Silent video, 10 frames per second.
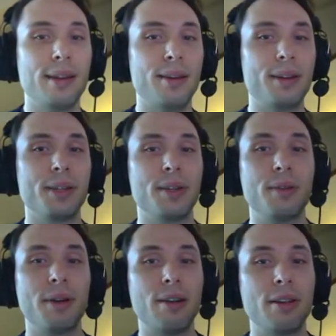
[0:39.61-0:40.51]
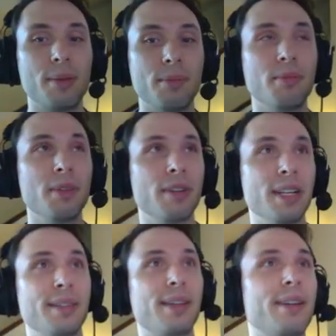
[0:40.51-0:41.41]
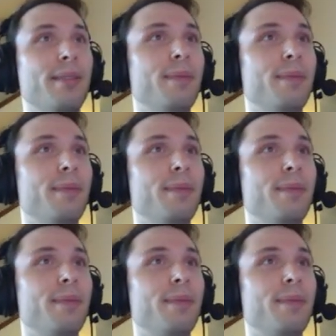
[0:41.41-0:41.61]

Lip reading: and also outcomes from the redesign.